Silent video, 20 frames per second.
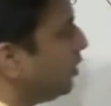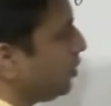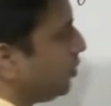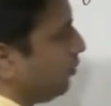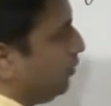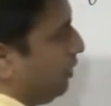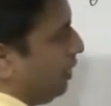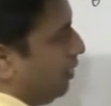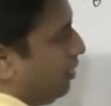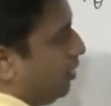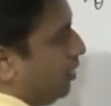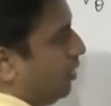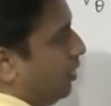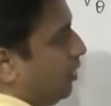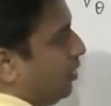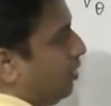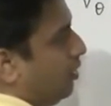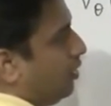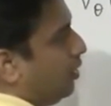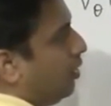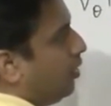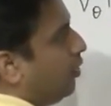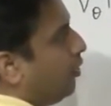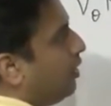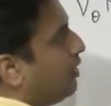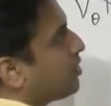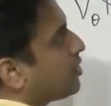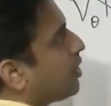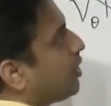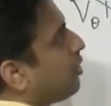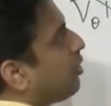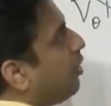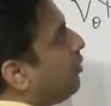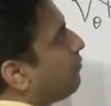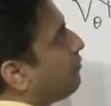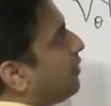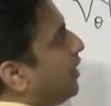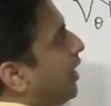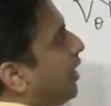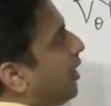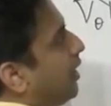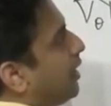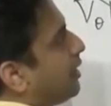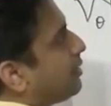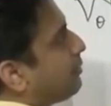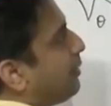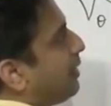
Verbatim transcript: So, we, instead of taking